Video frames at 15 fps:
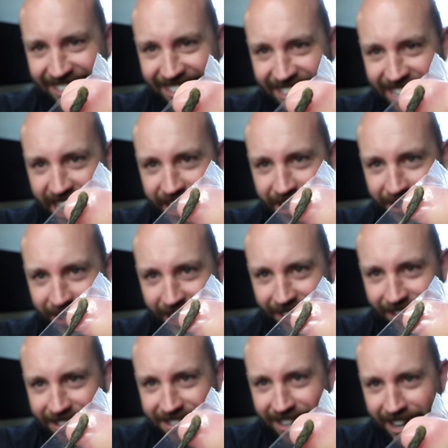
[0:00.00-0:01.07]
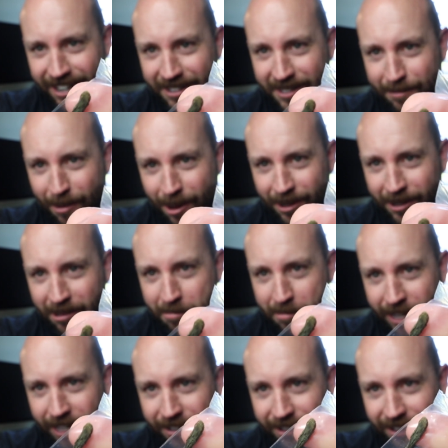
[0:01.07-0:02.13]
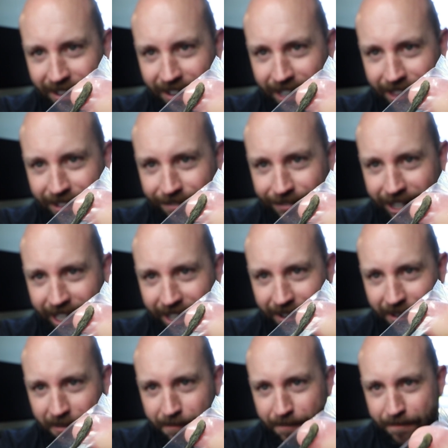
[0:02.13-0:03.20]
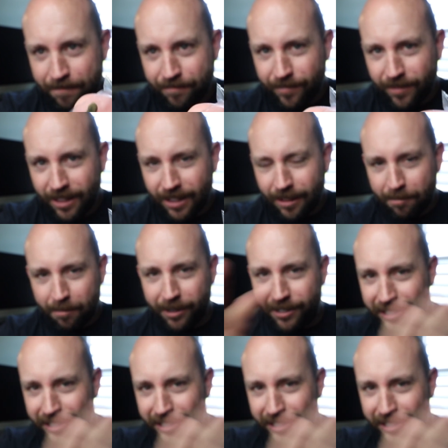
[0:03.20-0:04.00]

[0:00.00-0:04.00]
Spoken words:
And I know that looks kind of small in the picture, in the video. But